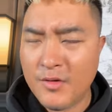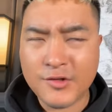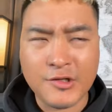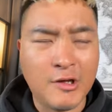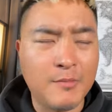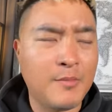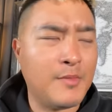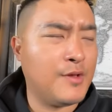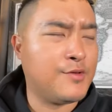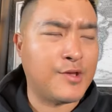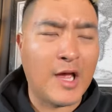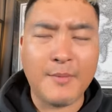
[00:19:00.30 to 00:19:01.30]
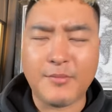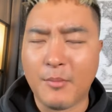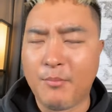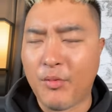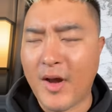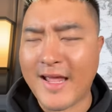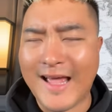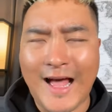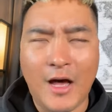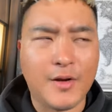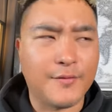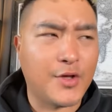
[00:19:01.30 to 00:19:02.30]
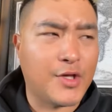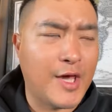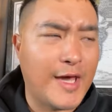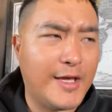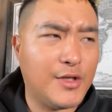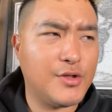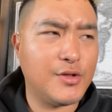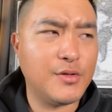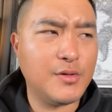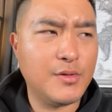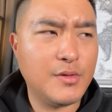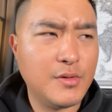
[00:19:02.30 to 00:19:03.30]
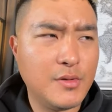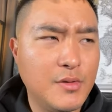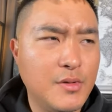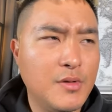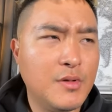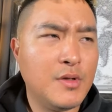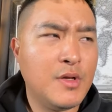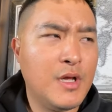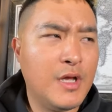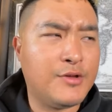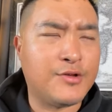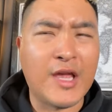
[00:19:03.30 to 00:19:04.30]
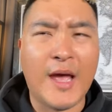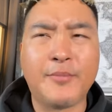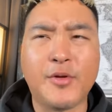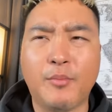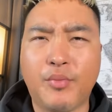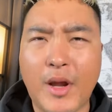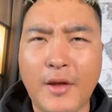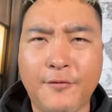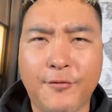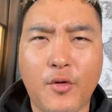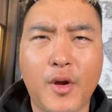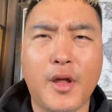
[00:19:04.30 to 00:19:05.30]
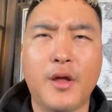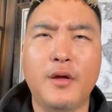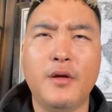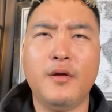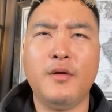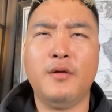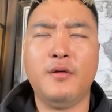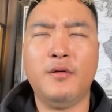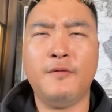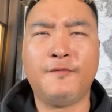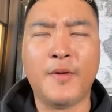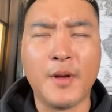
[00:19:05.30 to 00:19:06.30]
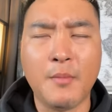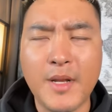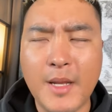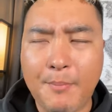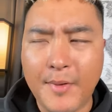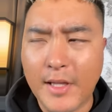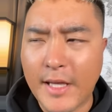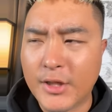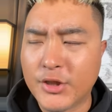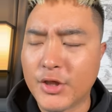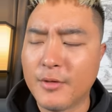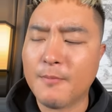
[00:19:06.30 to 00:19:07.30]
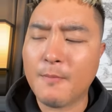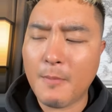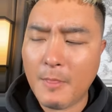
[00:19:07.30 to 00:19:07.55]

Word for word: It's time to break out of the cage. It's time to break free from the manipulation.